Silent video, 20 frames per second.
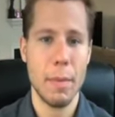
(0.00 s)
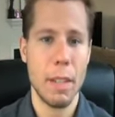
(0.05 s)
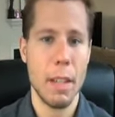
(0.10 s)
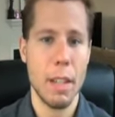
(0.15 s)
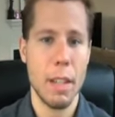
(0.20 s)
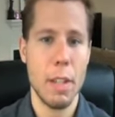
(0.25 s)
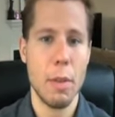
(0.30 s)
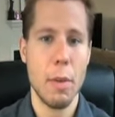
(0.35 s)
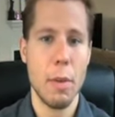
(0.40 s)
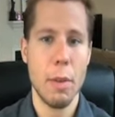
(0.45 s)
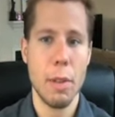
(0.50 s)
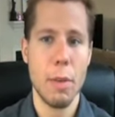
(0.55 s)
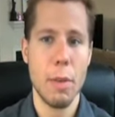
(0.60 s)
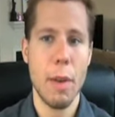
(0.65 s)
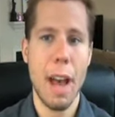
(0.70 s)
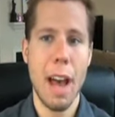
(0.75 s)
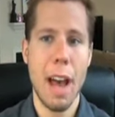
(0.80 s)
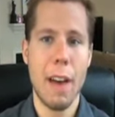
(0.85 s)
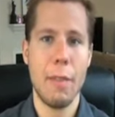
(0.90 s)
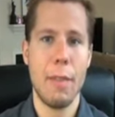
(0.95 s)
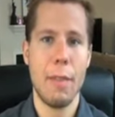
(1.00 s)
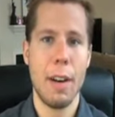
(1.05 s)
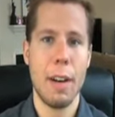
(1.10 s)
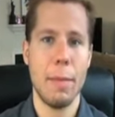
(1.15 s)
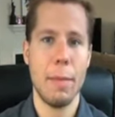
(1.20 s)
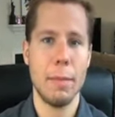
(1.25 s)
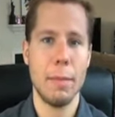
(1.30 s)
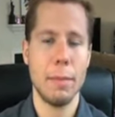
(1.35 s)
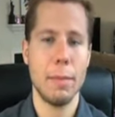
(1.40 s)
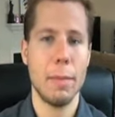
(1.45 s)
you you have
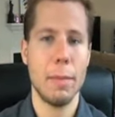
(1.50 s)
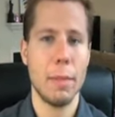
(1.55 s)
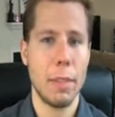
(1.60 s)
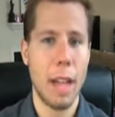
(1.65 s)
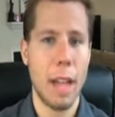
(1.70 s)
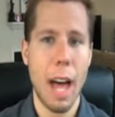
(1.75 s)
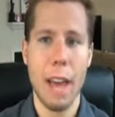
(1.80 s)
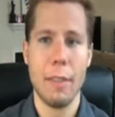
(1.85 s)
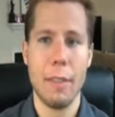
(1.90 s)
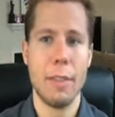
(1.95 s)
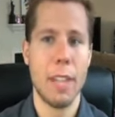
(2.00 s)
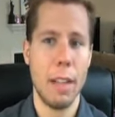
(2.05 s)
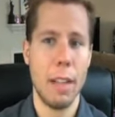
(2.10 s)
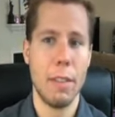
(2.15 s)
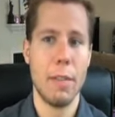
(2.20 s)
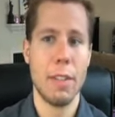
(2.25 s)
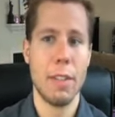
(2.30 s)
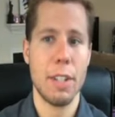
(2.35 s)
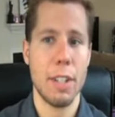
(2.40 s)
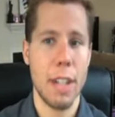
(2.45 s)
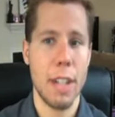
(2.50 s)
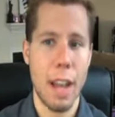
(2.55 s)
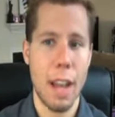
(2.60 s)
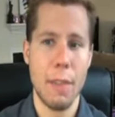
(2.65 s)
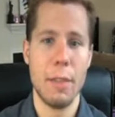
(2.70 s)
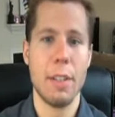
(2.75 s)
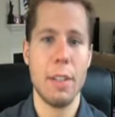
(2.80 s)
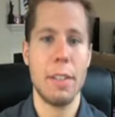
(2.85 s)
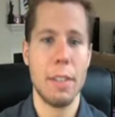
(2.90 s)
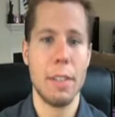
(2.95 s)
um, live television
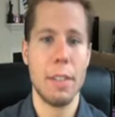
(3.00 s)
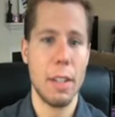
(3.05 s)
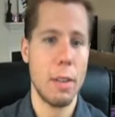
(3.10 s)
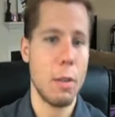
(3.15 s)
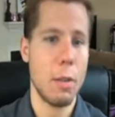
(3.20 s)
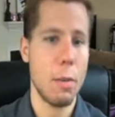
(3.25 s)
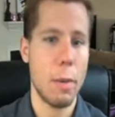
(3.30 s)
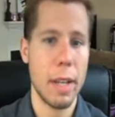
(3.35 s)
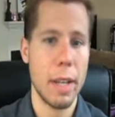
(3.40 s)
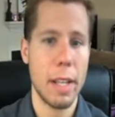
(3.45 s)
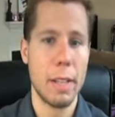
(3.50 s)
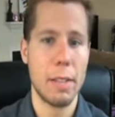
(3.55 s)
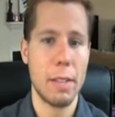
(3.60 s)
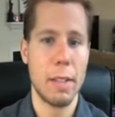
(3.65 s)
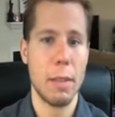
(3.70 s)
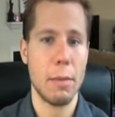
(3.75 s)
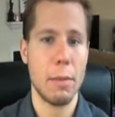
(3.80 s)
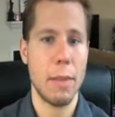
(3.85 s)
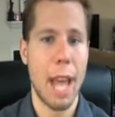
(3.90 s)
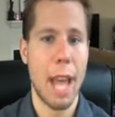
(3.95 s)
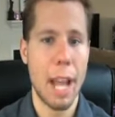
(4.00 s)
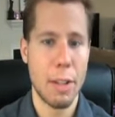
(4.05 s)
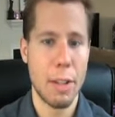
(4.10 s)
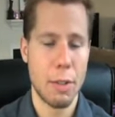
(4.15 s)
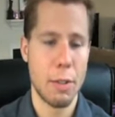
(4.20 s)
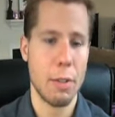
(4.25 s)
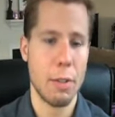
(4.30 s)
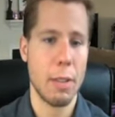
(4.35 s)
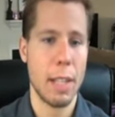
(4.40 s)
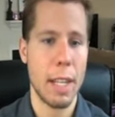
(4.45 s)
every single week, so
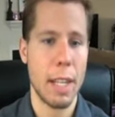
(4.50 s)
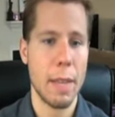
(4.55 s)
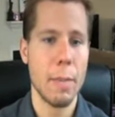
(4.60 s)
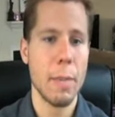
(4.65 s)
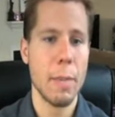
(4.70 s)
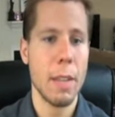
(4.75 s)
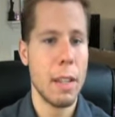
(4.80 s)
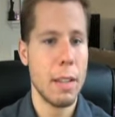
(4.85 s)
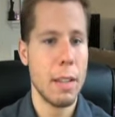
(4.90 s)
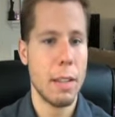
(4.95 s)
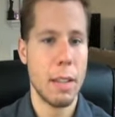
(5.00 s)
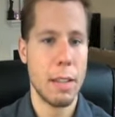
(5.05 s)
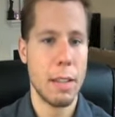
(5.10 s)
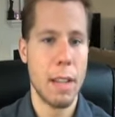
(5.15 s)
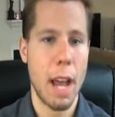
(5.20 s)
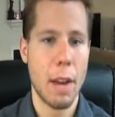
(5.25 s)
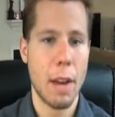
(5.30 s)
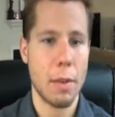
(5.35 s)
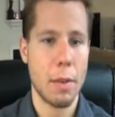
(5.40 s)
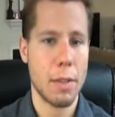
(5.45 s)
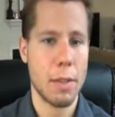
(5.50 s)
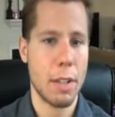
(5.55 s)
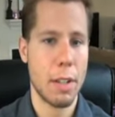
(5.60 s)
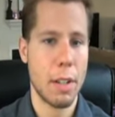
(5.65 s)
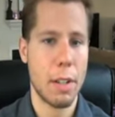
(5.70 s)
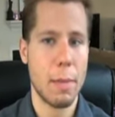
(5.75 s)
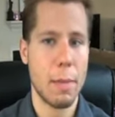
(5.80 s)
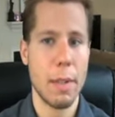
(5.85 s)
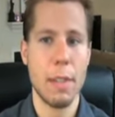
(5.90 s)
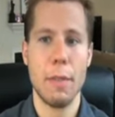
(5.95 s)
naturally the titles are going
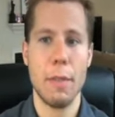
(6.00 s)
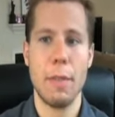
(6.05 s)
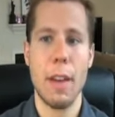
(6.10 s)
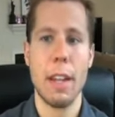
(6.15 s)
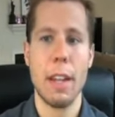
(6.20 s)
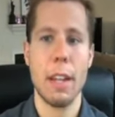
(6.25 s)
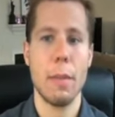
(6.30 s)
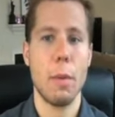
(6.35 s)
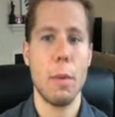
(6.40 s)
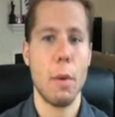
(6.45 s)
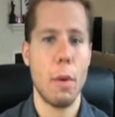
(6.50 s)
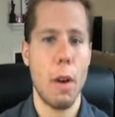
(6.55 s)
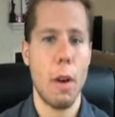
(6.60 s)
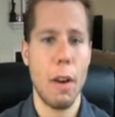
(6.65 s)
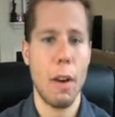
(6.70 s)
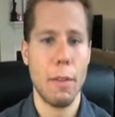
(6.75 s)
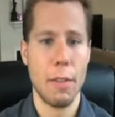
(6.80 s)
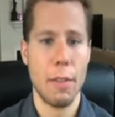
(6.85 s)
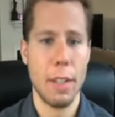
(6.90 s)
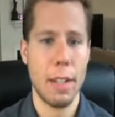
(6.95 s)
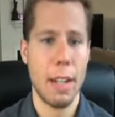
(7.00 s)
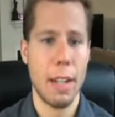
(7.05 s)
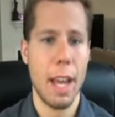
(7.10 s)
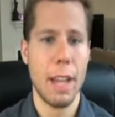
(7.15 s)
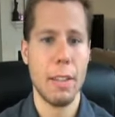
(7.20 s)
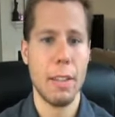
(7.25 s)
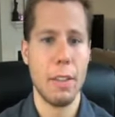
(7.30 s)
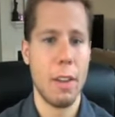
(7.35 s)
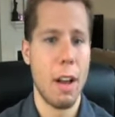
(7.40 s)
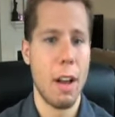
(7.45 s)
to be defended more often,
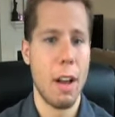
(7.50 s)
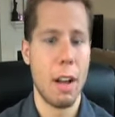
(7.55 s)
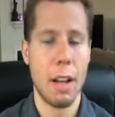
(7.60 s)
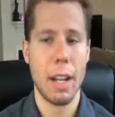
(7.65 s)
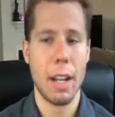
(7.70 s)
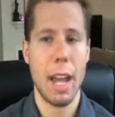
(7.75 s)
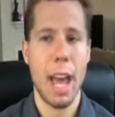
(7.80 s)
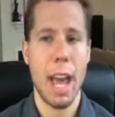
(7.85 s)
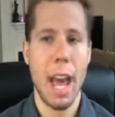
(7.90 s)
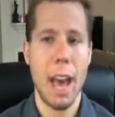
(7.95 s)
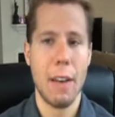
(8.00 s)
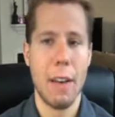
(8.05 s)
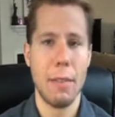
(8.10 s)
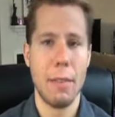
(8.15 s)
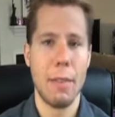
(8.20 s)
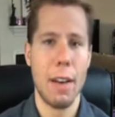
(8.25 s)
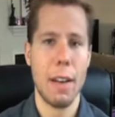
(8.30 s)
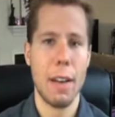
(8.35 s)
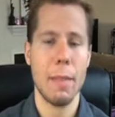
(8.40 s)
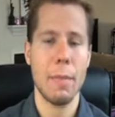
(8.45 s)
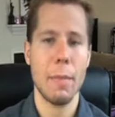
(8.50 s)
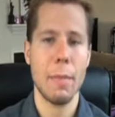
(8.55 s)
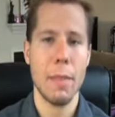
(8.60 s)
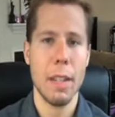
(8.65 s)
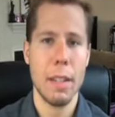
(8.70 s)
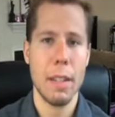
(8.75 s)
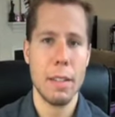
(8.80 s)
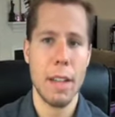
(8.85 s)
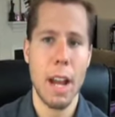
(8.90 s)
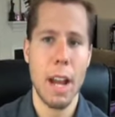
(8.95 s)
and you're not have uh,
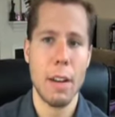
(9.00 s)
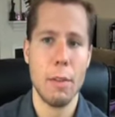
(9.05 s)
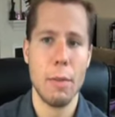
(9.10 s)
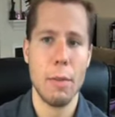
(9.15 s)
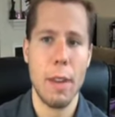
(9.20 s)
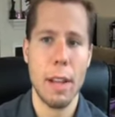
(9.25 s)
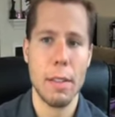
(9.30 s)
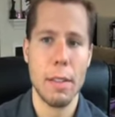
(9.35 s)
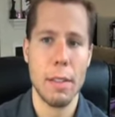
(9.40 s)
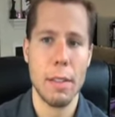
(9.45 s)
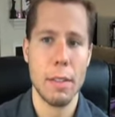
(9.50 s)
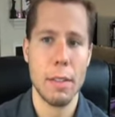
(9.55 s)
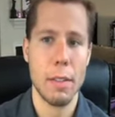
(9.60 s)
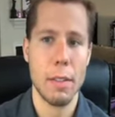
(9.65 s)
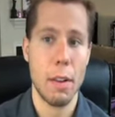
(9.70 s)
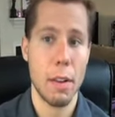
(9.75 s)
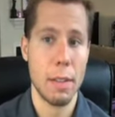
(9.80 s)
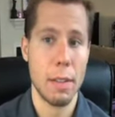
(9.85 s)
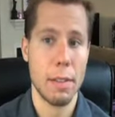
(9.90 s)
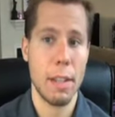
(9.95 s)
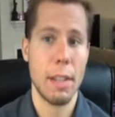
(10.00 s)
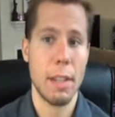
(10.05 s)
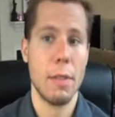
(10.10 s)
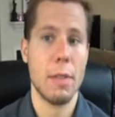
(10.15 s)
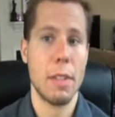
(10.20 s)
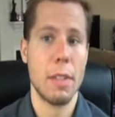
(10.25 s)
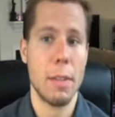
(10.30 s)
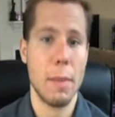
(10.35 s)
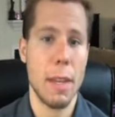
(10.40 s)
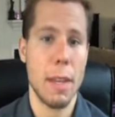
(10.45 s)
title reigns as long as they
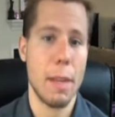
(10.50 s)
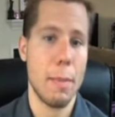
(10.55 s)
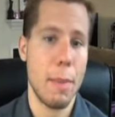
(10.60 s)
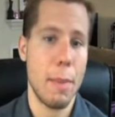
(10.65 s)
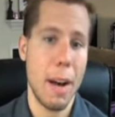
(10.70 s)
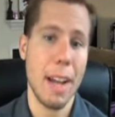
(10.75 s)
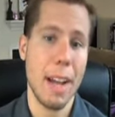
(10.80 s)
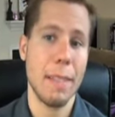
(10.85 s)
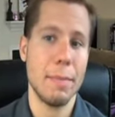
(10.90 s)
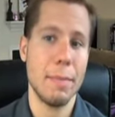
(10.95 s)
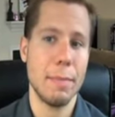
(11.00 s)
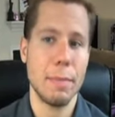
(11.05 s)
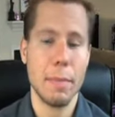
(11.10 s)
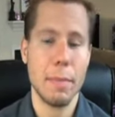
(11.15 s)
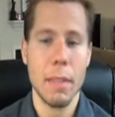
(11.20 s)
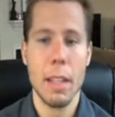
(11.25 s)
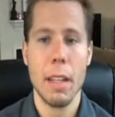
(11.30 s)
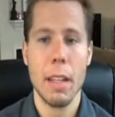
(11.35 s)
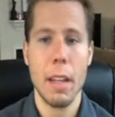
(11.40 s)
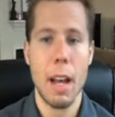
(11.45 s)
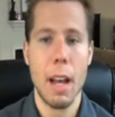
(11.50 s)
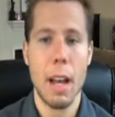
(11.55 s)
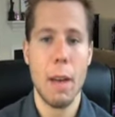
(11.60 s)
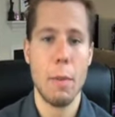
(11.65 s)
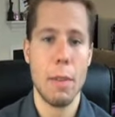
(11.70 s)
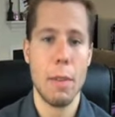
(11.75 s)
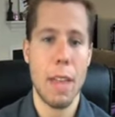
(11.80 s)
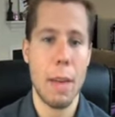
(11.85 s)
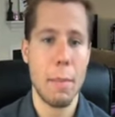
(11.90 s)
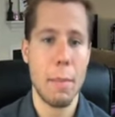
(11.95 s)
used to be. But uh,
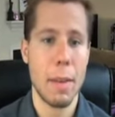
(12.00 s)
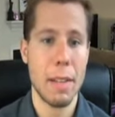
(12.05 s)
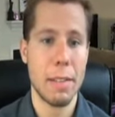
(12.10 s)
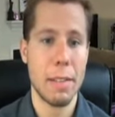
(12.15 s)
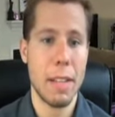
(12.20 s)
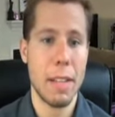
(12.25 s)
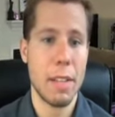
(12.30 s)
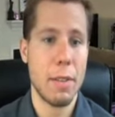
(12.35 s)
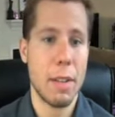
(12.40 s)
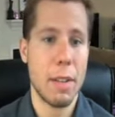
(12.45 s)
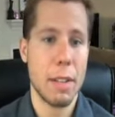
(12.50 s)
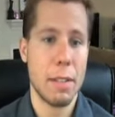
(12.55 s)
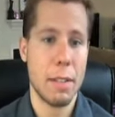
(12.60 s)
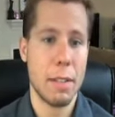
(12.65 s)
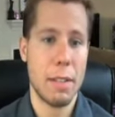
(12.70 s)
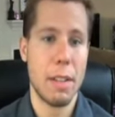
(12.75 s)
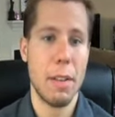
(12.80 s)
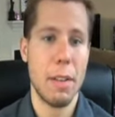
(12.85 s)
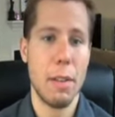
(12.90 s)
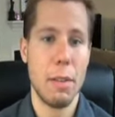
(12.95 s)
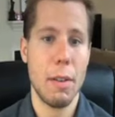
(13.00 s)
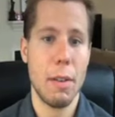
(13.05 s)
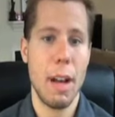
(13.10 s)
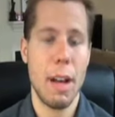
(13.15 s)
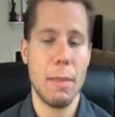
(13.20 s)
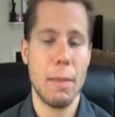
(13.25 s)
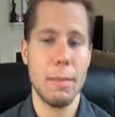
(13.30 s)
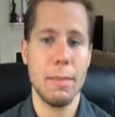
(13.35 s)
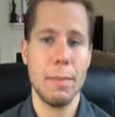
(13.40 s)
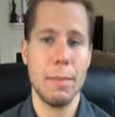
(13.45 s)
with that being said, you can still,
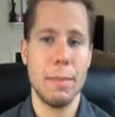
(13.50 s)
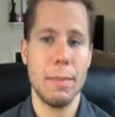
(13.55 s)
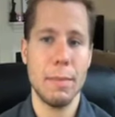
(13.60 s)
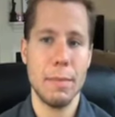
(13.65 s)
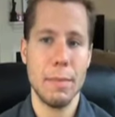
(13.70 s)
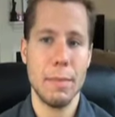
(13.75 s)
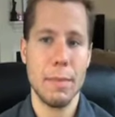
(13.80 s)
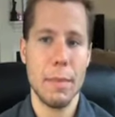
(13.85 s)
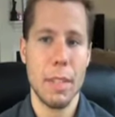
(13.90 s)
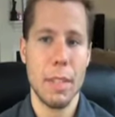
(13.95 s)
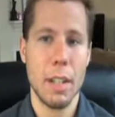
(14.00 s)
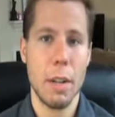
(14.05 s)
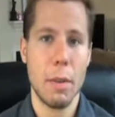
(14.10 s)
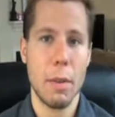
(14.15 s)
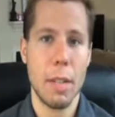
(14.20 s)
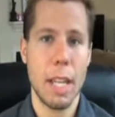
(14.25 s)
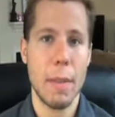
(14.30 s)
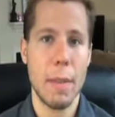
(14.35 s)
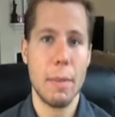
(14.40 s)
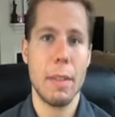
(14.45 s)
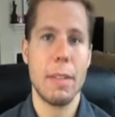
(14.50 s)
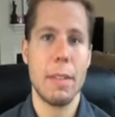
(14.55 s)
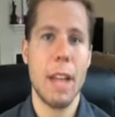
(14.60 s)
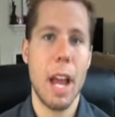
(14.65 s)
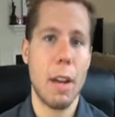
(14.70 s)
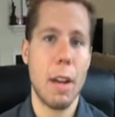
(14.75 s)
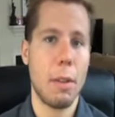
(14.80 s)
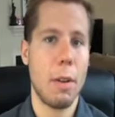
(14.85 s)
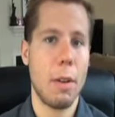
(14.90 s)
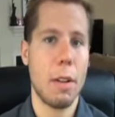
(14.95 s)
um, you know, keep the
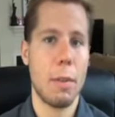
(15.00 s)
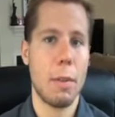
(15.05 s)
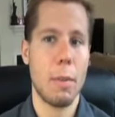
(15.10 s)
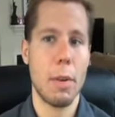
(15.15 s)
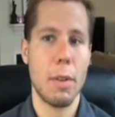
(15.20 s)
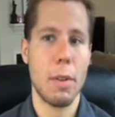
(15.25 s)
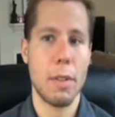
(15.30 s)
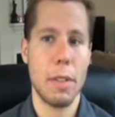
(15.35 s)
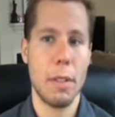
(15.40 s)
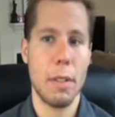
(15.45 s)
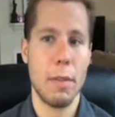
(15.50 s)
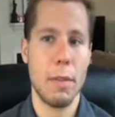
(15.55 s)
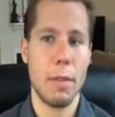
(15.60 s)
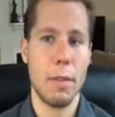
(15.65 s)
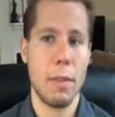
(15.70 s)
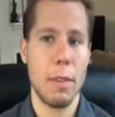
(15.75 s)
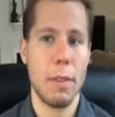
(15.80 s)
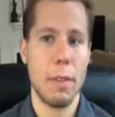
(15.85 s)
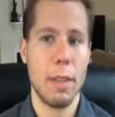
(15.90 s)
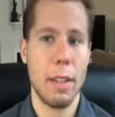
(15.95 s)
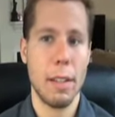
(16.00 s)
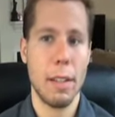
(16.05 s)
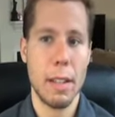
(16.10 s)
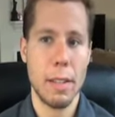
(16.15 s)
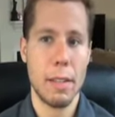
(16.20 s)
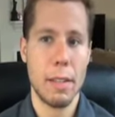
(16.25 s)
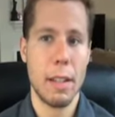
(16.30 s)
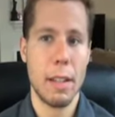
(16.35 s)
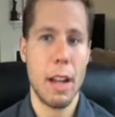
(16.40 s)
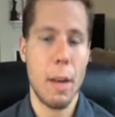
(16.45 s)
title on a person for at
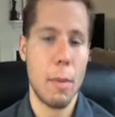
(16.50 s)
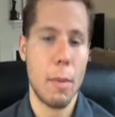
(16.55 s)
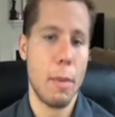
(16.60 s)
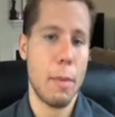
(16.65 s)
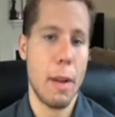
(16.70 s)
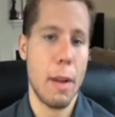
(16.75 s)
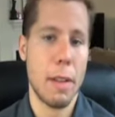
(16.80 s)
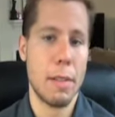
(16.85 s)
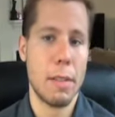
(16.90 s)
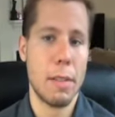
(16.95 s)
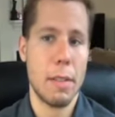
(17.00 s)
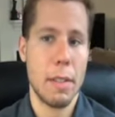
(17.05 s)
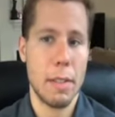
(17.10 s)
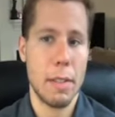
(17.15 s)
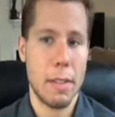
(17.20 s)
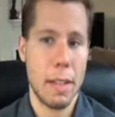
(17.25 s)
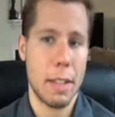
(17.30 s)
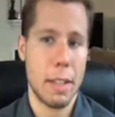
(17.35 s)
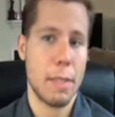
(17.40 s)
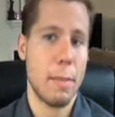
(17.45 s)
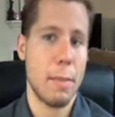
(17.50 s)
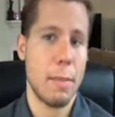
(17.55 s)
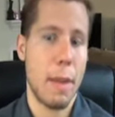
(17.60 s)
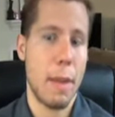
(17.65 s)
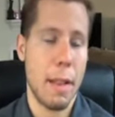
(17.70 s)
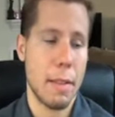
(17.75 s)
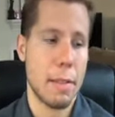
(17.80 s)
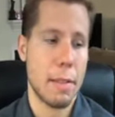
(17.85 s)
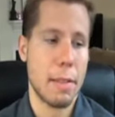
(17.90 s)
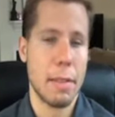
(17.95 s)
least a couple months to six
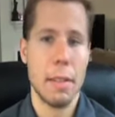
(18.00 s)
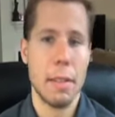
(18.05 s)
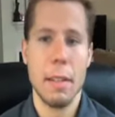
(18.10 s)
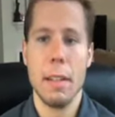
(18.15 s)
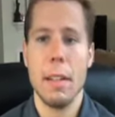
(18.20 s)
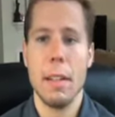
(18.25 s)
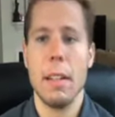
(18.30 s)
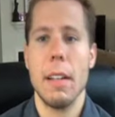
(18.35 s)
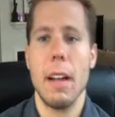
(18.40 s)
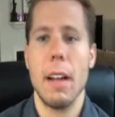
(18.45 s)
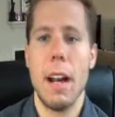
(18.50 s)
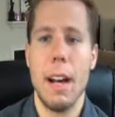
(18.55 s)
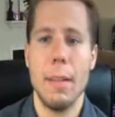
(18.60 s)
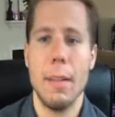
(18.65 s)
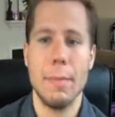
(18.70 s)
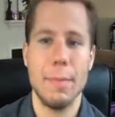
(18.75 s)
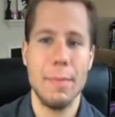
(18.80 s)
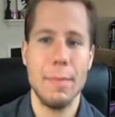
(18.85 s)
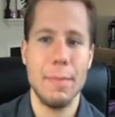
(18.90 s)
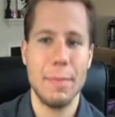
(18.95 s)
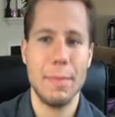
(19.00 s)
months. Um,